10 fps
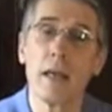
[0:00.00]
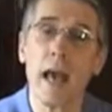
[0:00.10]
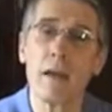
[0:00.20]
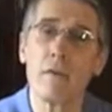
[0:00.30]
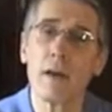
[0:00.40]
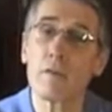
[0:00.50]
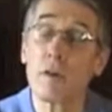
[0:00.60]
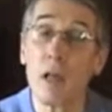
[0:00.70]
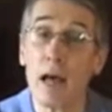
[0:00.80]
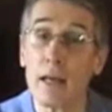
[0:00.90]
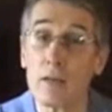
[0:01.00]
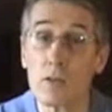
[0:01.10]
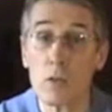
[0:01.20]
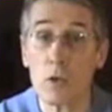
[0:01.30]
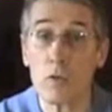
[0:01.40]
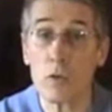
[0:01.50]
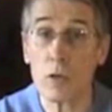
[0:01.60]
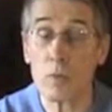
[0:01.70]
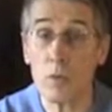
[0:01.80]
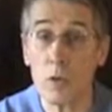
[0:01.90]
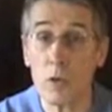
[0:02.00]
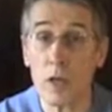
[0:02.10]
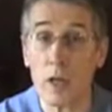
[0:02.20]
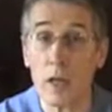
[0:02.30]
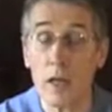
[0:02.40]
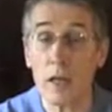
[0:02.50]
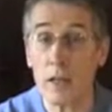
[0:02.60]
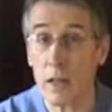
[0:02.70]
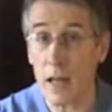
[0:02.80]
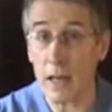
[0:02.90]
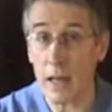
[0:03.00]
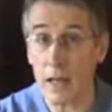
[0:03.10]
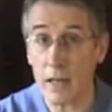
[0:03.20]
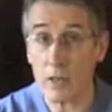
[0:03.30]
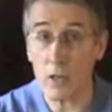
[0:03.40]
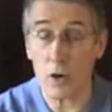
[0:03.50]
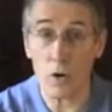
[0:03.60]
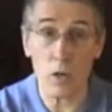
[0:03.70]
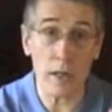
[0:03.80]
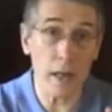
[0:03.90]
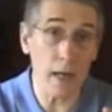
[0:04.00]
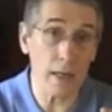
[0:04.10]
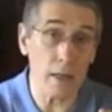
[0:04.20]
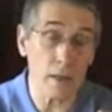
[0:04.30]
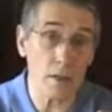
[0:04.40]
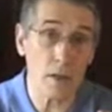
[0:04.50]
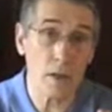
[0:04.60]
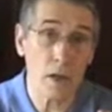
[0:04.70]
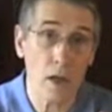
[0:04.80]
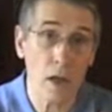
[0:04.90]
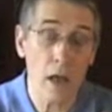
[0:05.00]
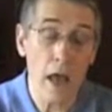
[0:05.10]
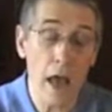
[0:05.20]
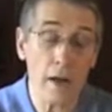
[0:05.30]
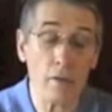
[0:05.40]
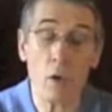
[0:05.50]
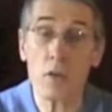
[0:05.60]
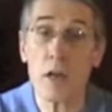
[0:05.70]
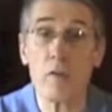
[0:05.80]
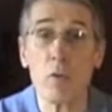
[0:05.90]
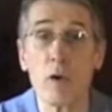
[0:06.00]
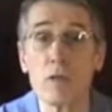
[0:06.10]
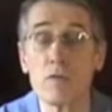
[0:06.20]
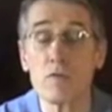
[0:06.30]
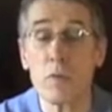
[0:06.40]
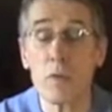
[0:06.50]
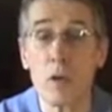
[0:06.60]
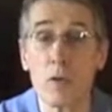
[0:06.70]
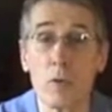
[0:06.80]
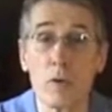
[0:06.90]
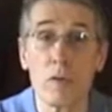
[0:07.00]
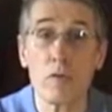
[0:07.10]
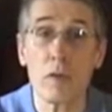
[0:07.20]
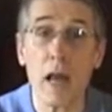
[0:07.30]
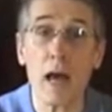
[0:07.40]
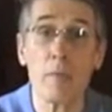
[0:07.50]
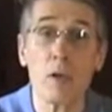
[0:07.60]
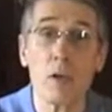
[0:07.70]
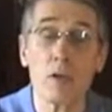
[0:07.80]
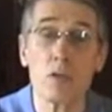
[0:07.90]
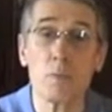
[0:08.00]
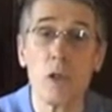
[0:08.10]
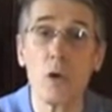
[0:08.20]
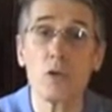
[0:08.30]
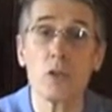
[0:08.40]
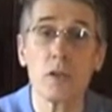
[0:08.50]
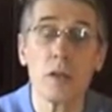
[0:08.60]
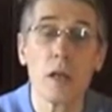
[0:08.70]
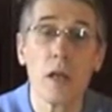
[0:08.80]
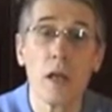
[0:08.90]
the advent of client-server computing in the late 80s and early 90s, and of course everyone's familiar with the phenomenal explosion